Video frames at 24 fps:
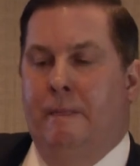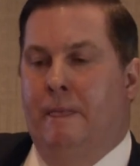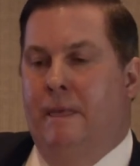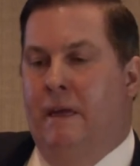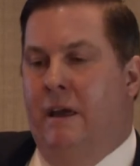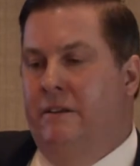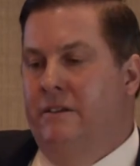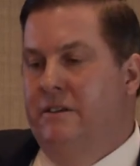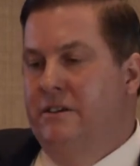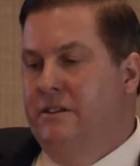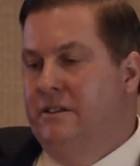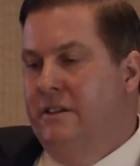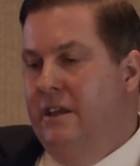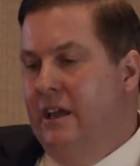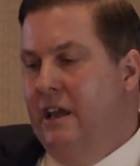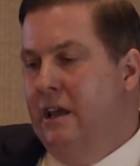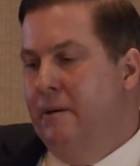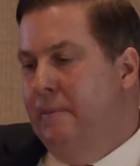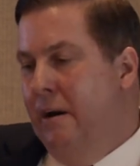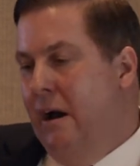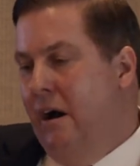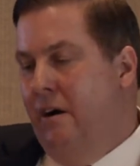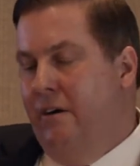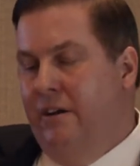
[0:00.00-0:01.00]
and just think
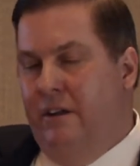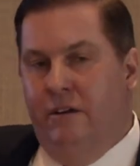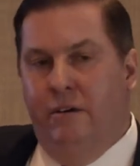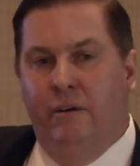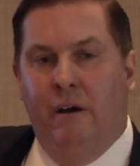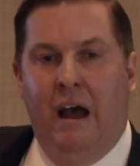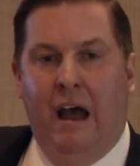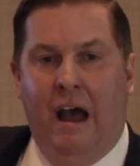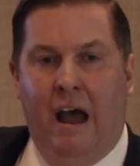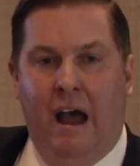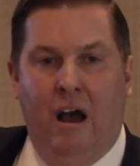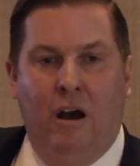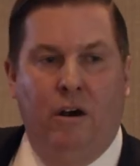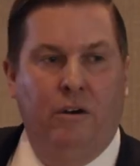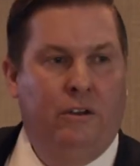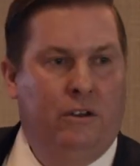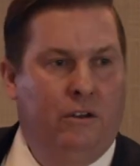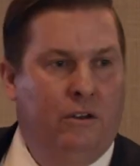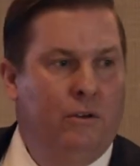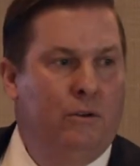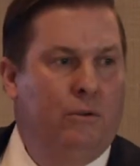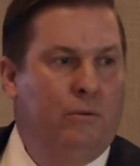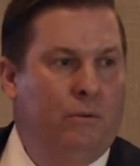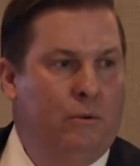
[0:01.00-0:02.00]
about, you know, how
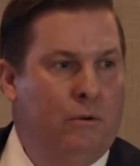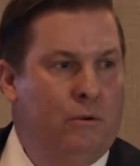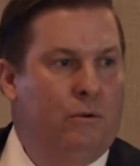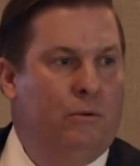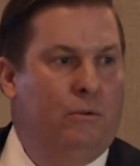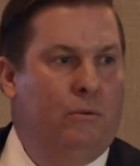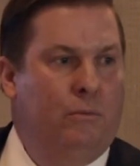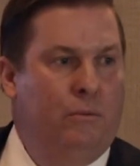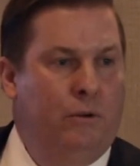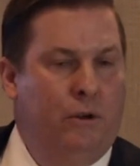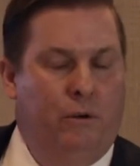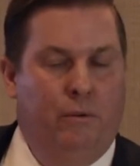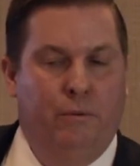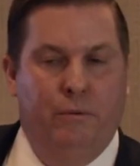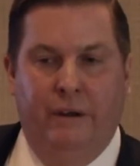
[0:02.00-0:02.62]
you will